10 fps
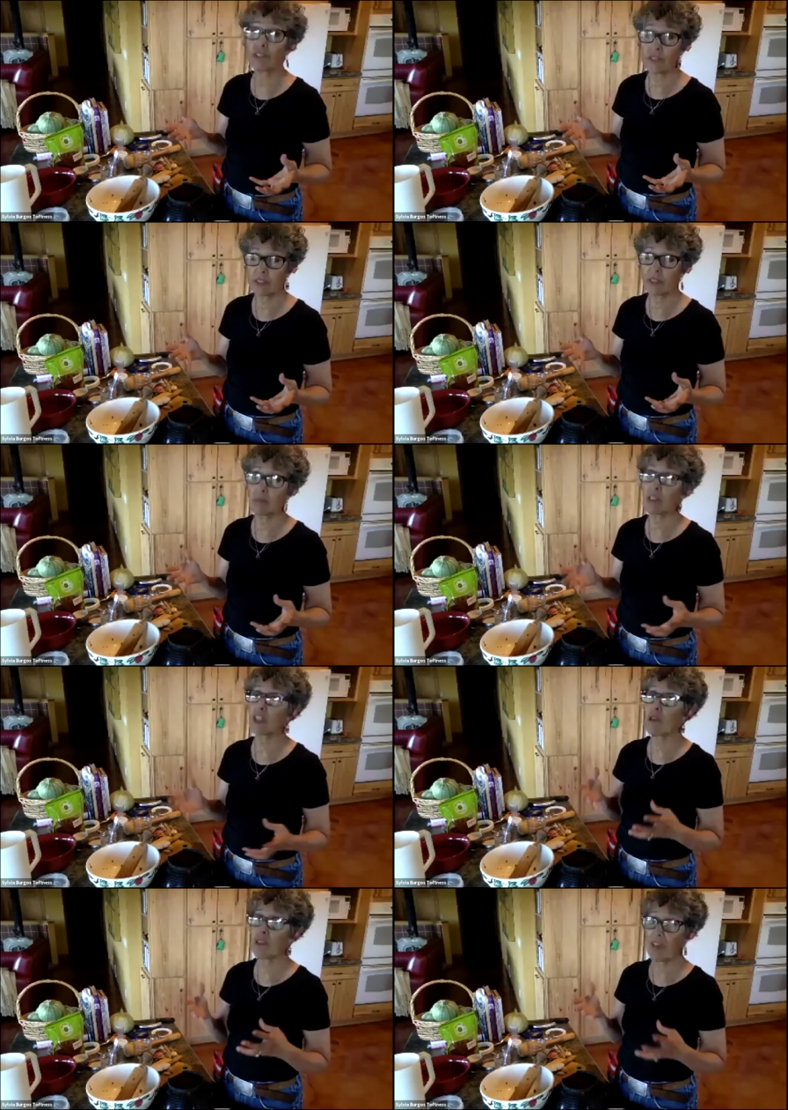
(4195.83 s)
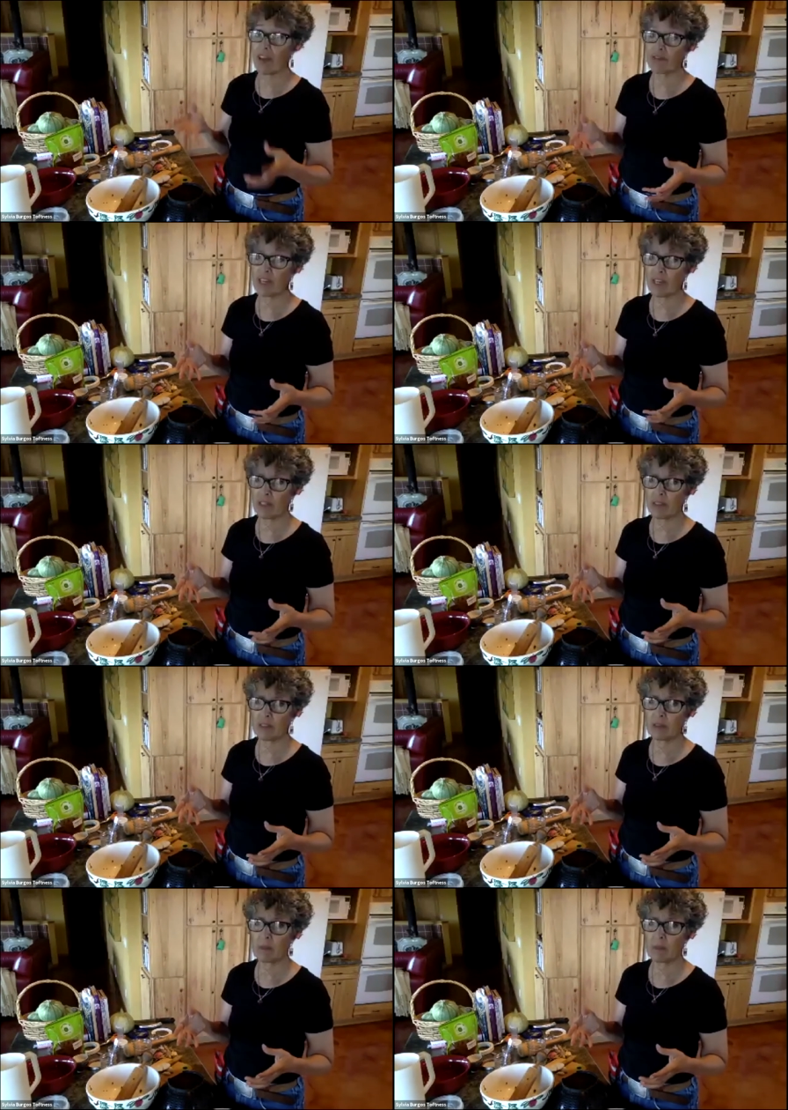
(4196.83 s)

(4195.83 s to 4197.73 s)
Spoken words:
and sometimes by the half gallon.